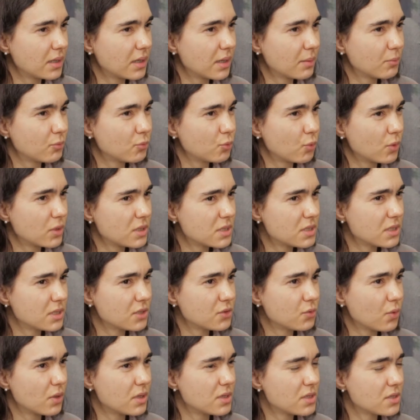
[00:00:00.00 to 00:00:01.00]
kept wanting
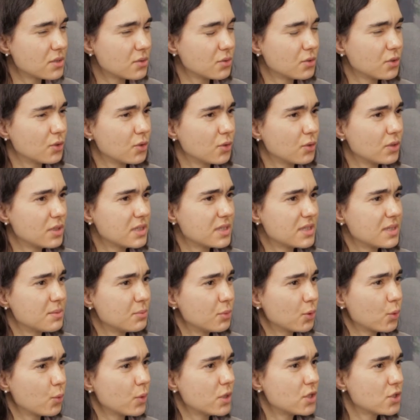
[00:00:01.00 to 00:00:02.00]
to answer, you know, this
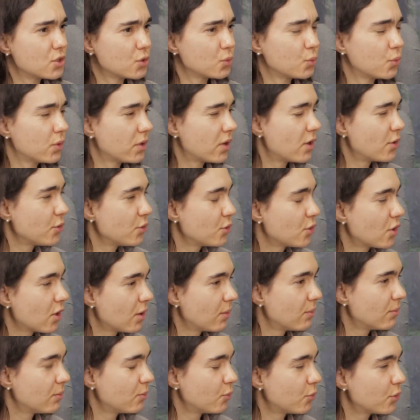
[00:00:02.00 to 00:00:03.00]
simple question: where do
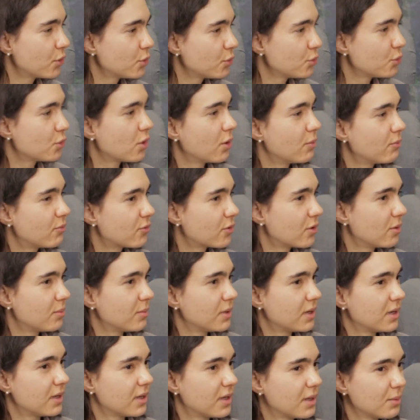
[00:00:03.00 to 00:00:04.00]
you come from?
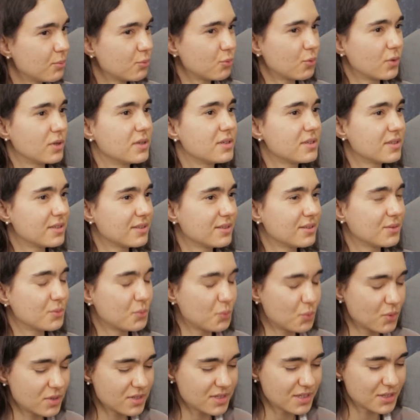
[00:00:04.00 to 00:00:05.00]
And I kept wanting
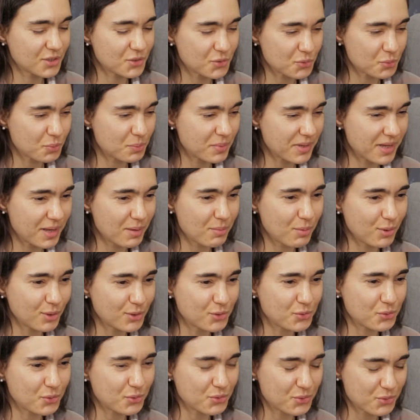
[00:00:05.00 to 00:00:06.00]
to be able
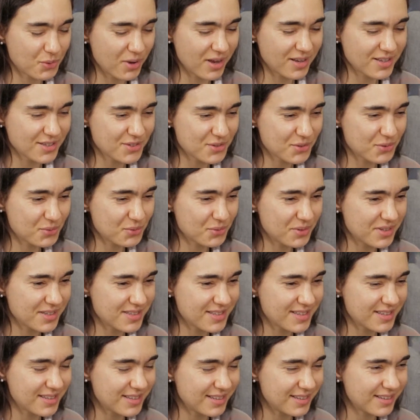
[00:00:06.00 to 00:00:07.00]
to answer
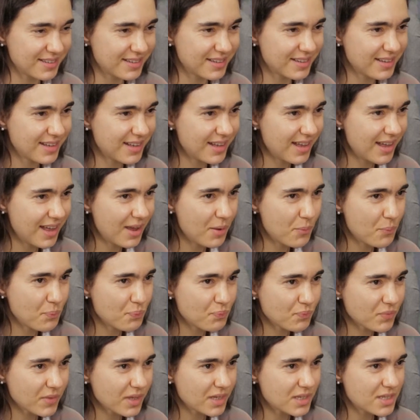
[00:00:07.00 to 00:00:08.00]
easily.
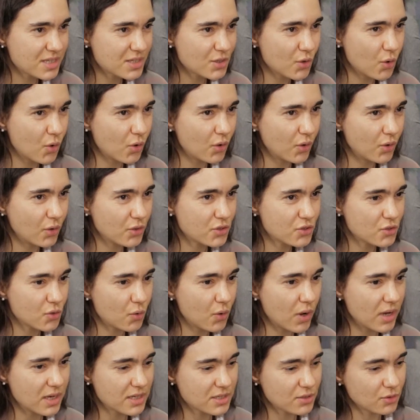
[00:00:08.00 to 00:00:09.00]
So
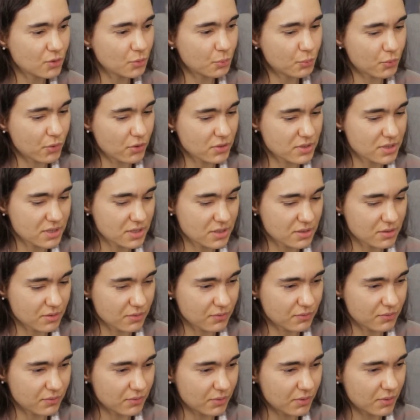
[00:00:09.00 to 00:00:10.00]
also the process of